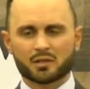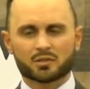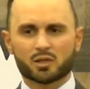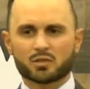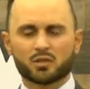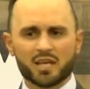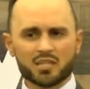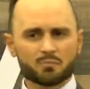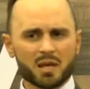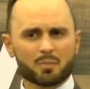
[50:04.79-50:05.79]
Do
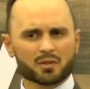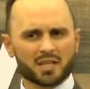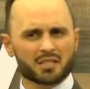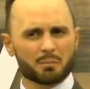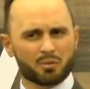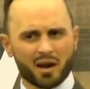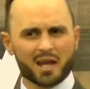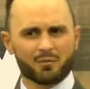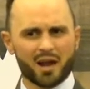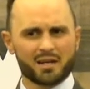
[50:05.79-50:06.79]
these people need to
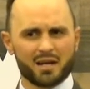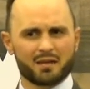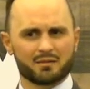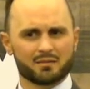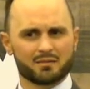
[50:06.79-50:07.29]
pray right now?